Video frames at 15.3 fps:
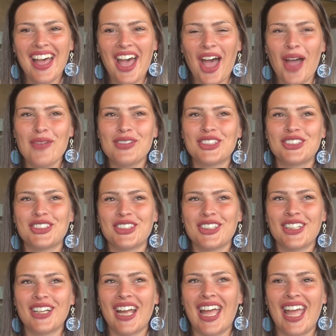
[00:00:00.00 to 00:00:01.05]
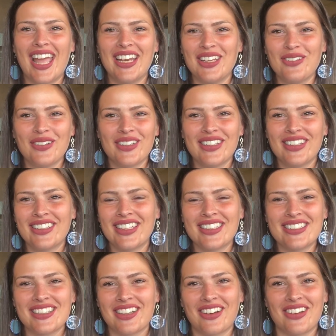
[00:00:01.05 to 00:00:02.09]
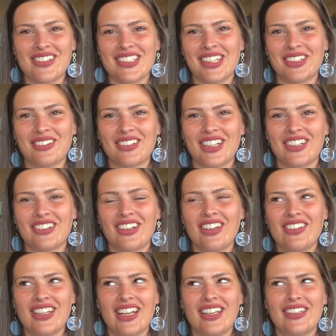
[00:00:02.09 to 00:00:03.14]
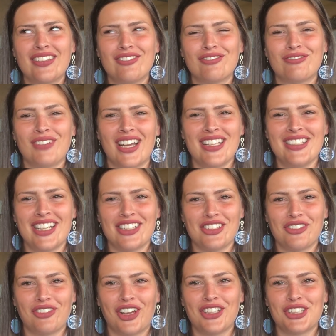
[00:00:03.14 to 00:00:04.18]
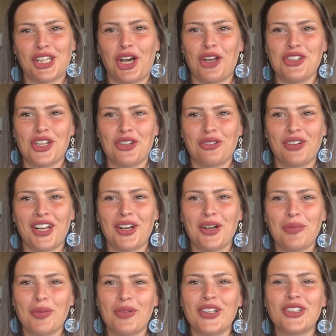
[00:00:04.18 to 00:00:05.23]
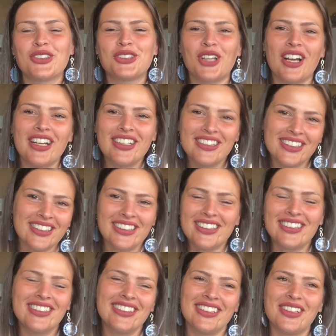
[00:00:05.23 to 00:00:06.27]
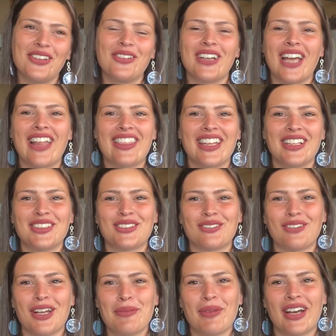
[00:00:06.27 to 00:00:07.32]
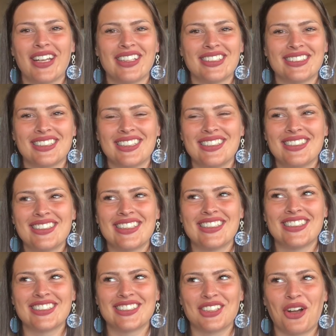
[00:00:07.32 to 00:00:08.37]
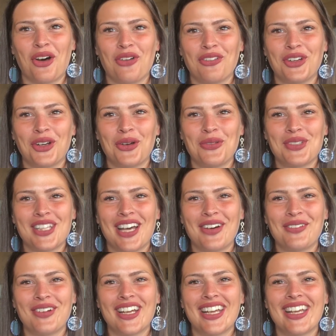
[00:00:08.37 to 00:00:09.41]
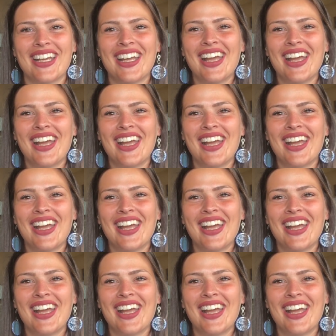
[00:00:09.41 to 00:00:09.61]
I'm sure anyone that's a content creator, not that I identify as a content creator, but when you're trying to, get things right behind the scenes, it just often goes that way.